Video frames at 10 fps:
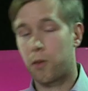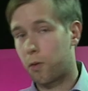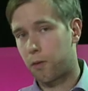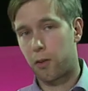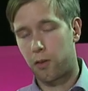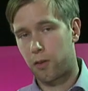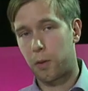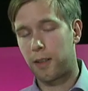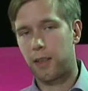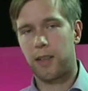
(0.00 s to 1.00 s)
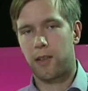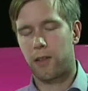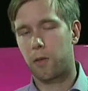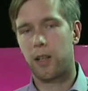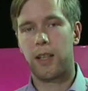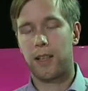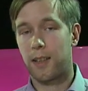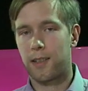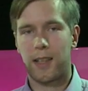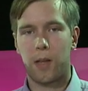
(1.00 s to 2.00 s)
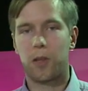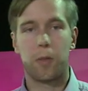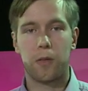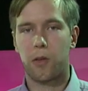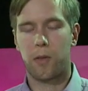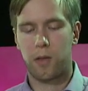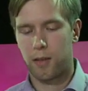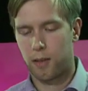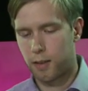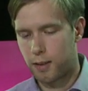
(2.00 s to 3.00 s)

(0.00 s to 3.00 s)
for those first 20 years. So it doesn't have to be forever.